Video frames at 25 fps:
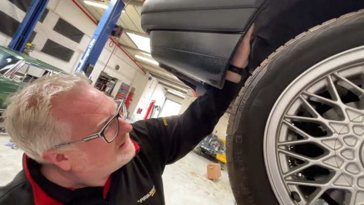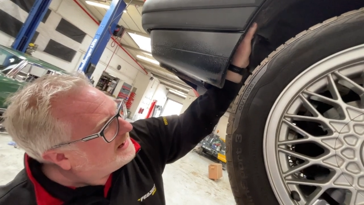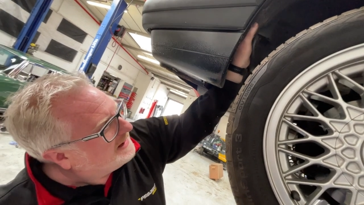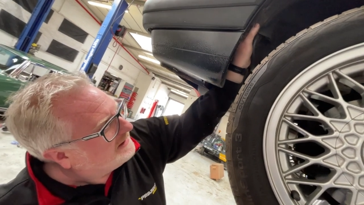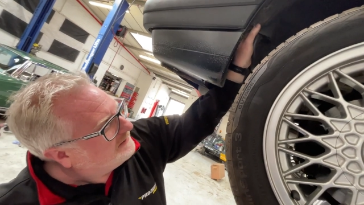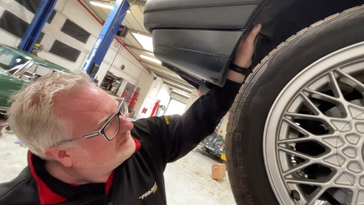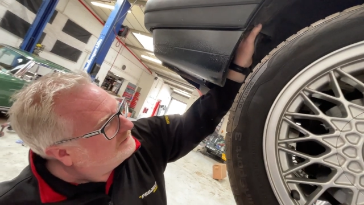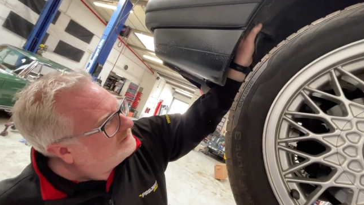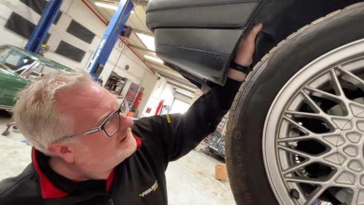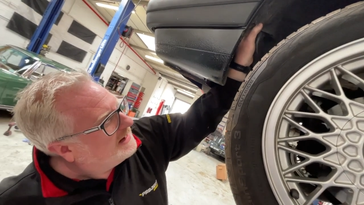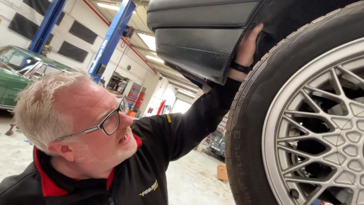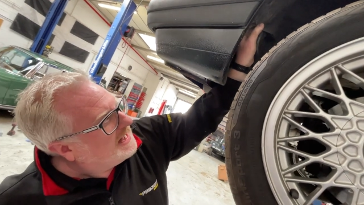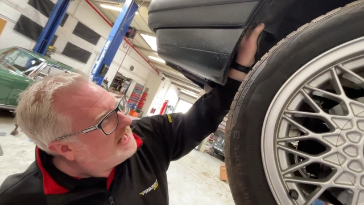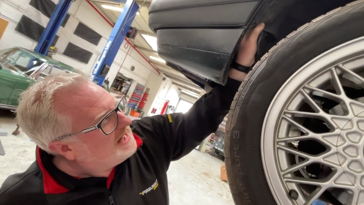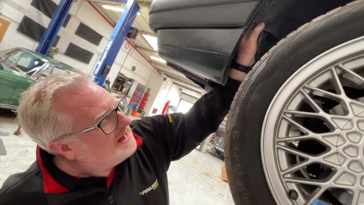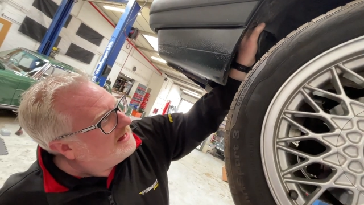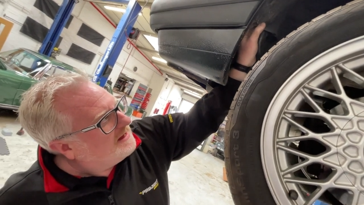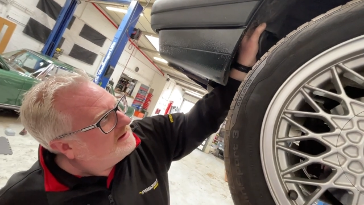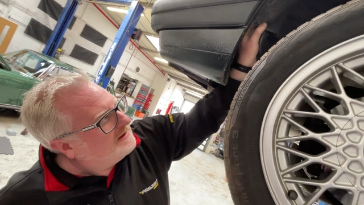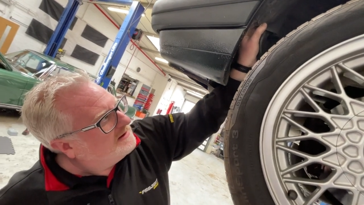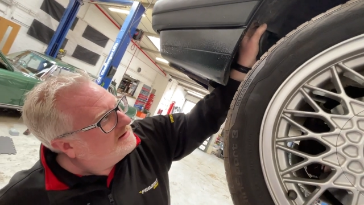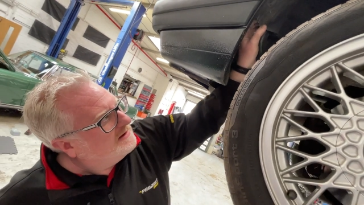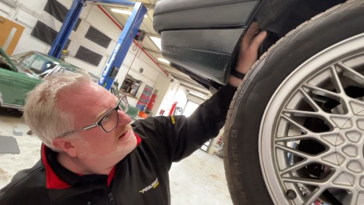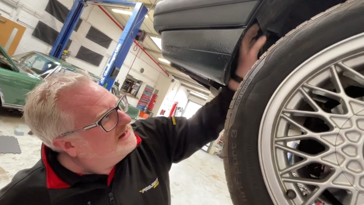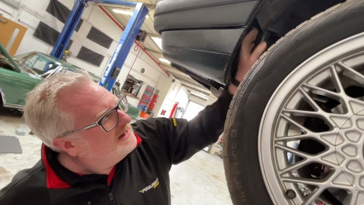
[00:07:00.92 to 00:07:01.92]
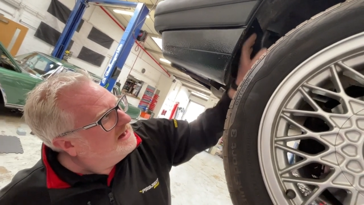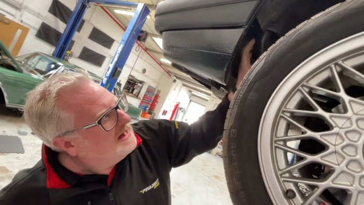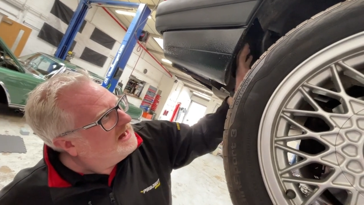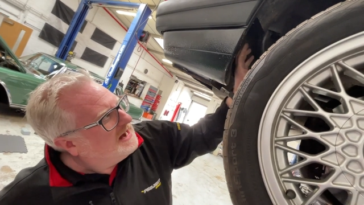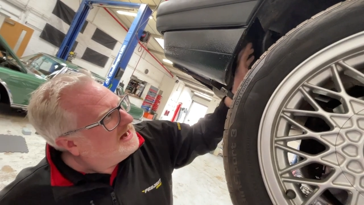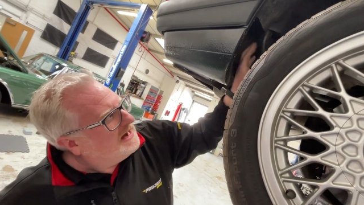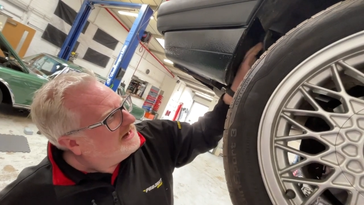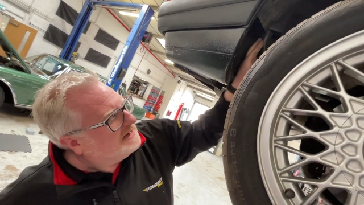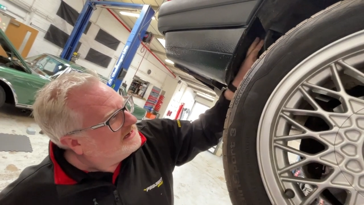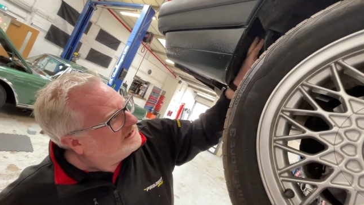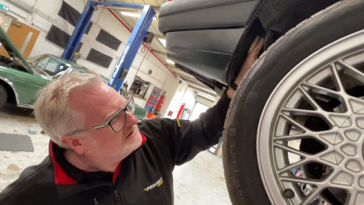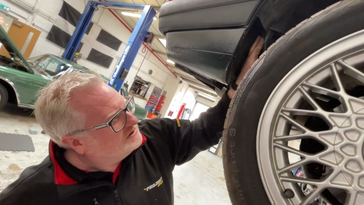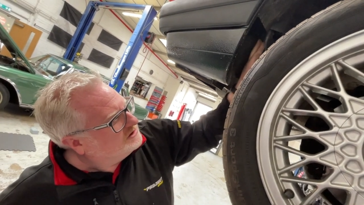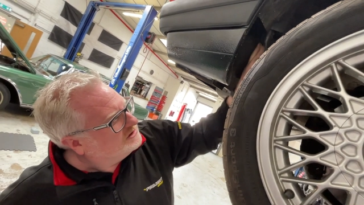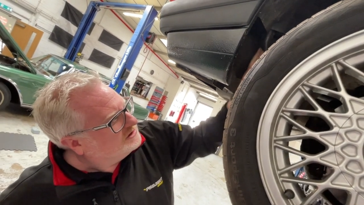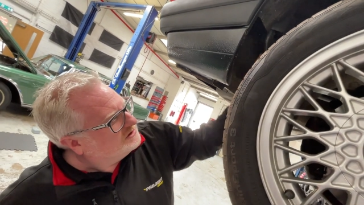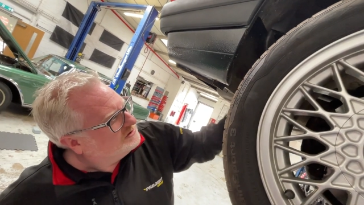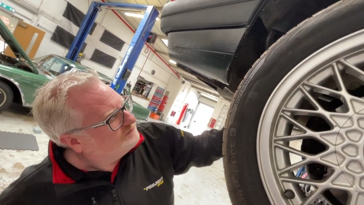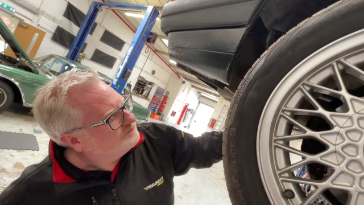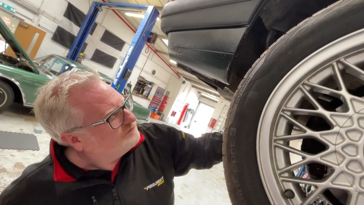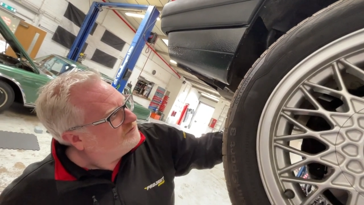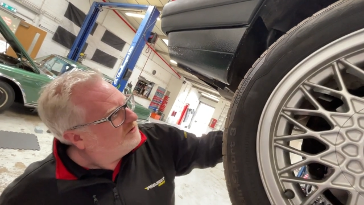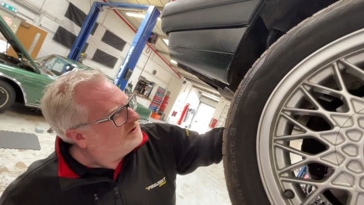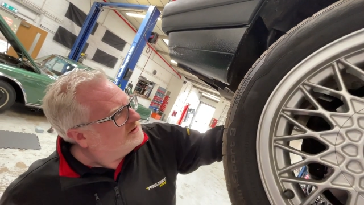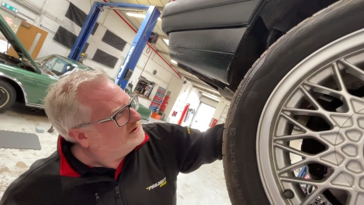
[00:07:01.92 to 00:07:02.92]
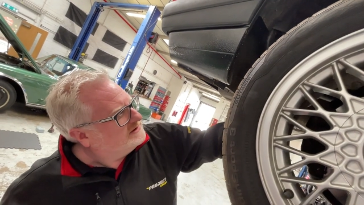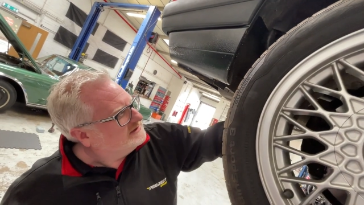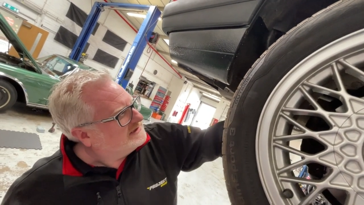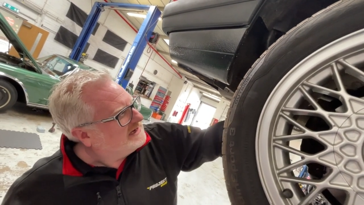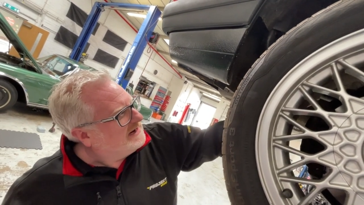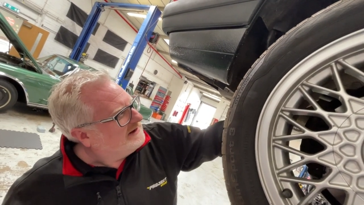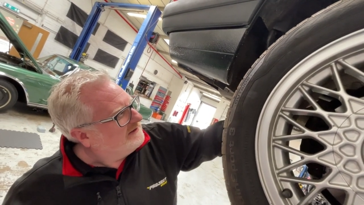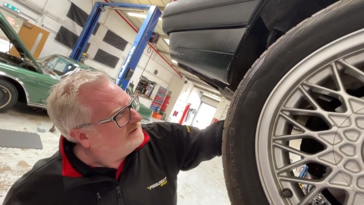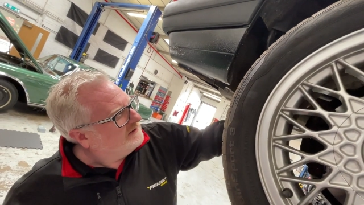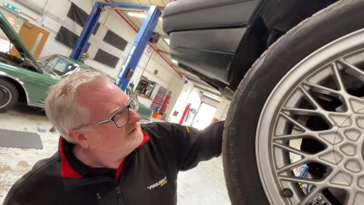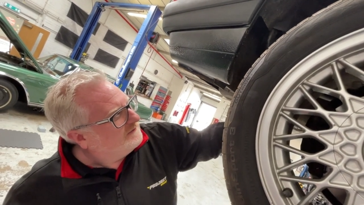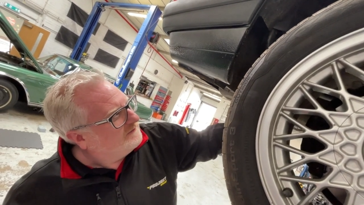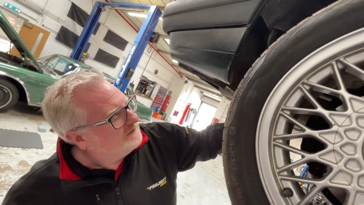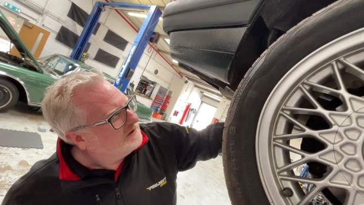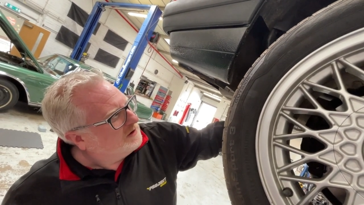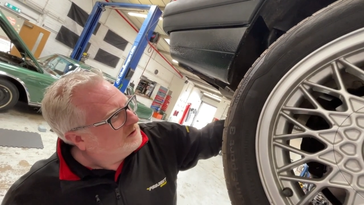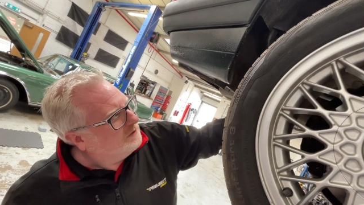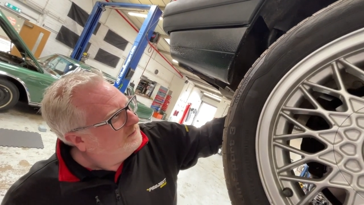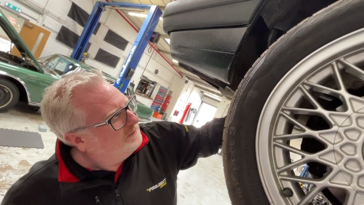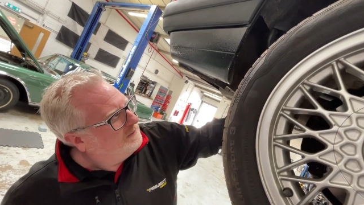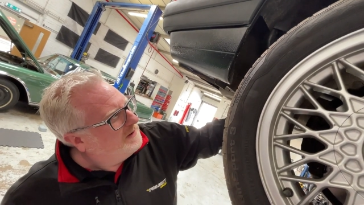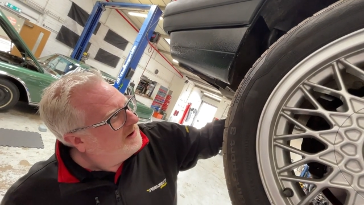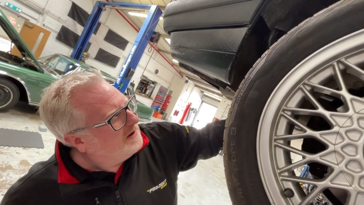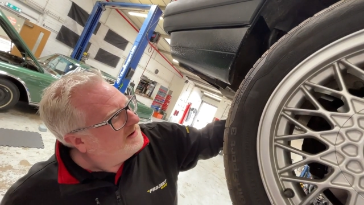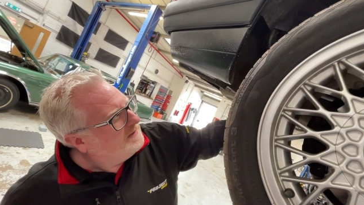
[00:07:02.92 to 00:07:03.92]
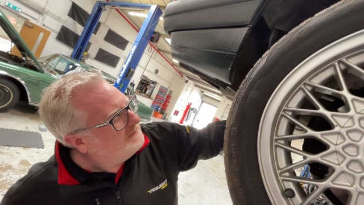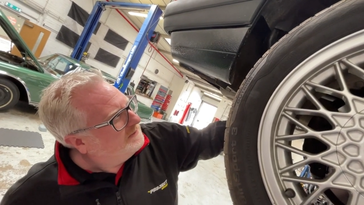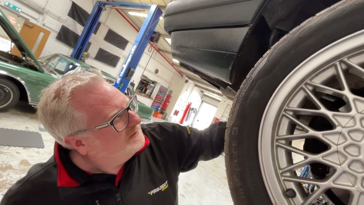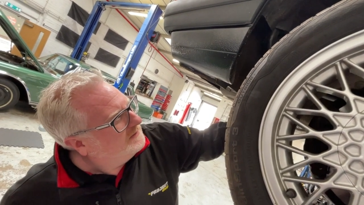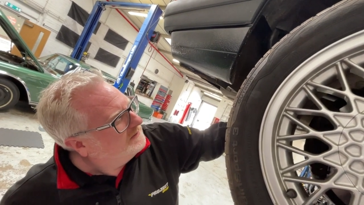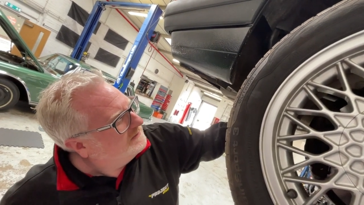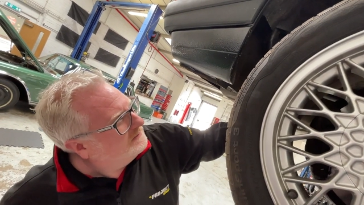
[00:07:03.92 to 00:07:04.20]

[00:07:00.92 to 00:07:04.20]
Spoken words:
(no speaker visible)